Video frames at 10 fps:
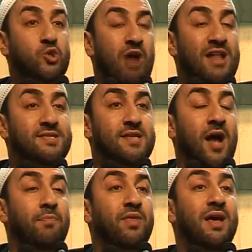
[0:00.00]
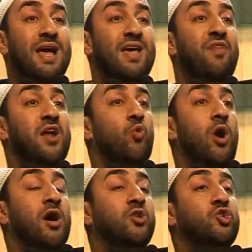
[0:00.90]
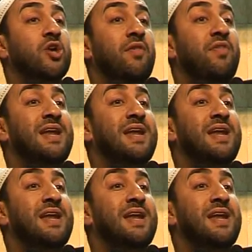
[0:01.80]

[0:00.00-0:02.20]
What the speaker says: grandson, then what?